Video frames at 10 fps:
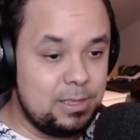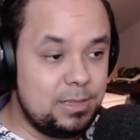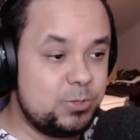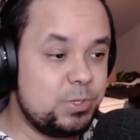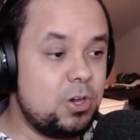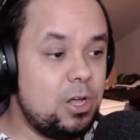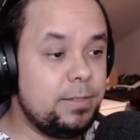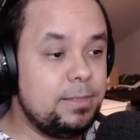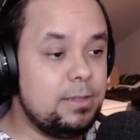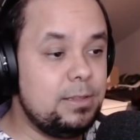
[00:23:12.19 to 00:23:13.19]
This was
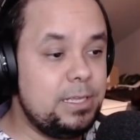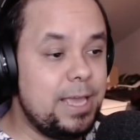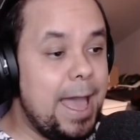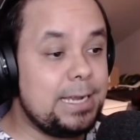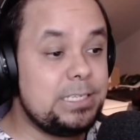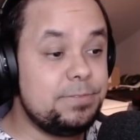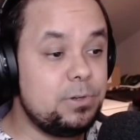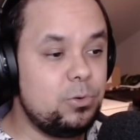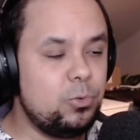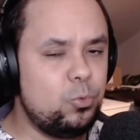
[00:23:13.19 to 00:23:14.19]
called the
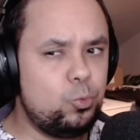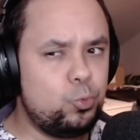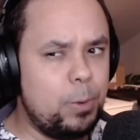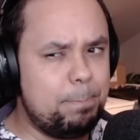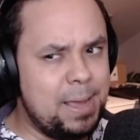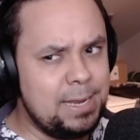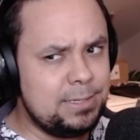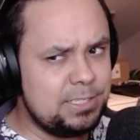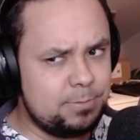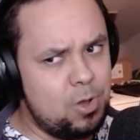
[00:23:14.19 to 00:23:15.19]
active
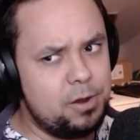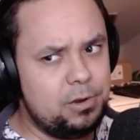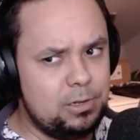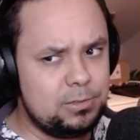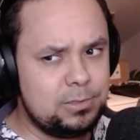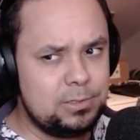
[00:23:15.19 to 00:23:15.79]
repent model,